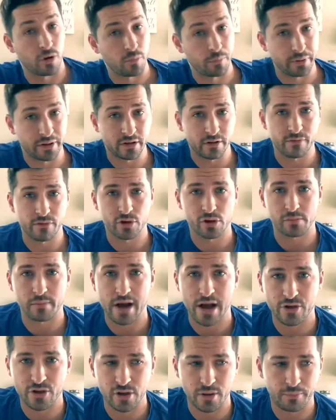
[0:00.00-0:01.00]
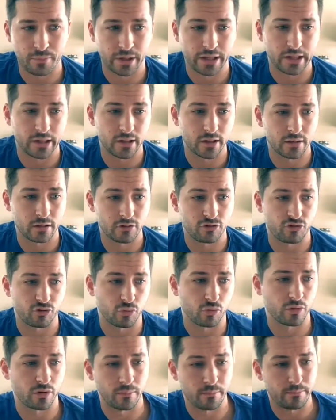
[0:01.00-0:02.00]
Big division matchup again,
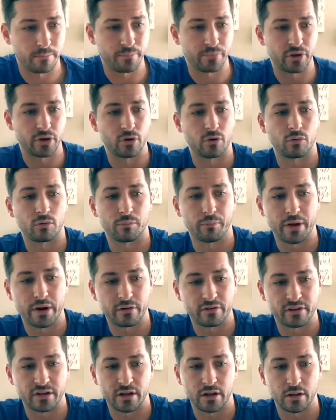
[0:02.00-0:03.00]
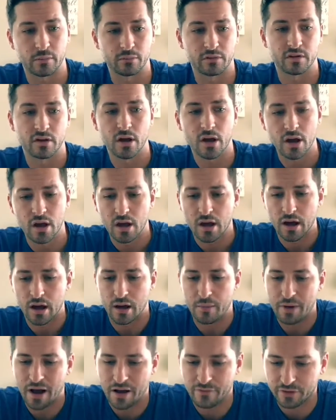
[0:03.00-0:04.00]
2 of the better teams.
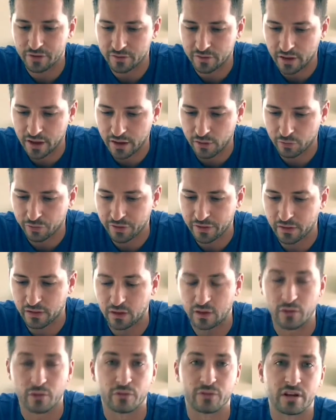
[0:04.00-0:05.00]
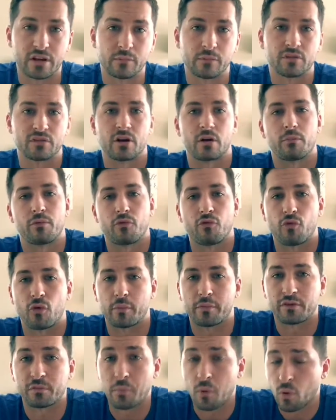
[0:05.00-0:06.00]
Obviously, I don't think either team is going to perform
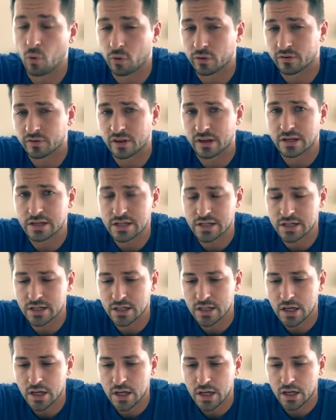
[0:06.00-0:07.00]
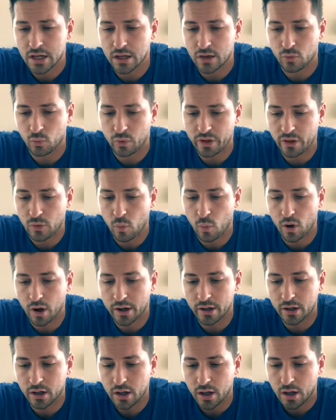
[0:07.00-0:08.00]
as poor as they did in week
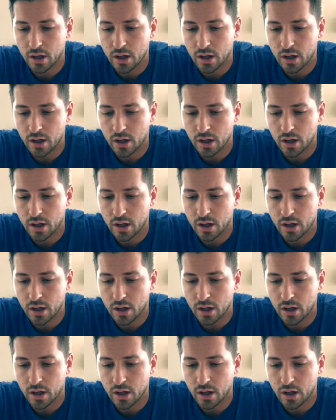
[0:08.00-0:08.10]
1.